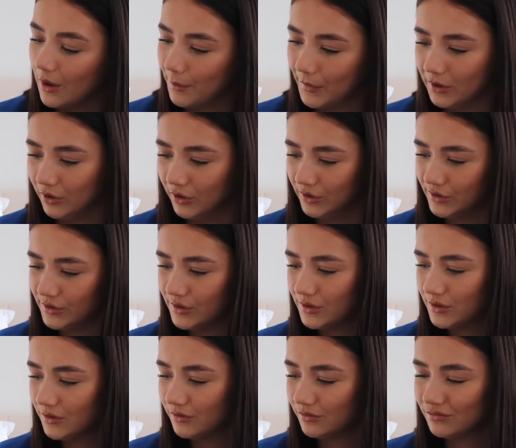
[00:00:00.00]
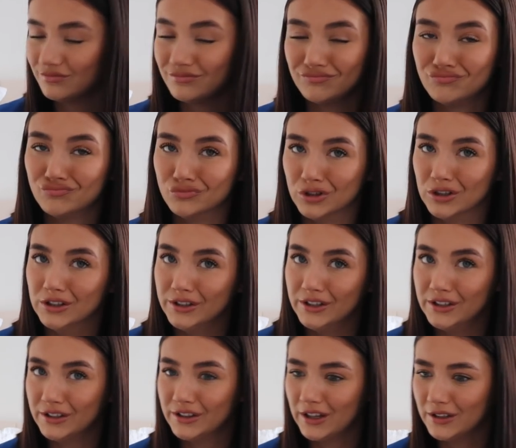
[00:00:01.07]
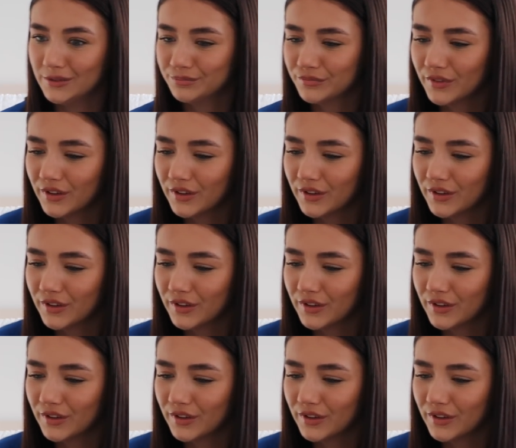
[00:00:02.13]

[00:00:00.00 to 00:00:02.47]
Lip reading: because really needed that.